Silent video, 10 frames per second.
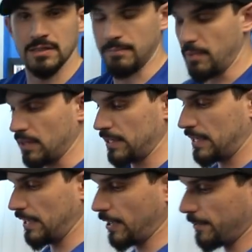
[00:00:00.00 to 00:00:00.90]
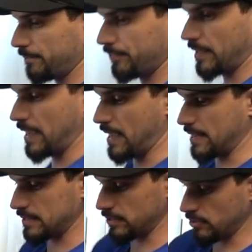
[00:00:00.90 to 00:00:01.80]
the mallet here
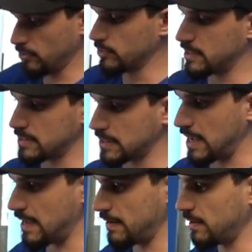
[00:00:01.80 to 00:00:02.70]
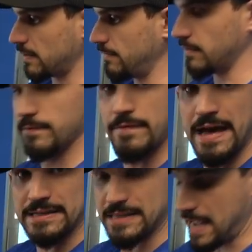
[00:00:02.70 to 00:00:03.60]
and use this
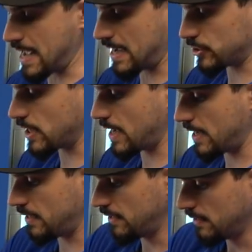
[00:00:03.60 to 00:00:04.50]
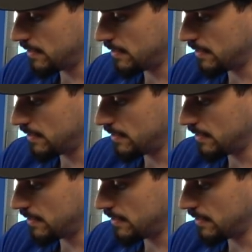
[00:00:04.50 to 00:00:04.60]
convex edge, go ahead.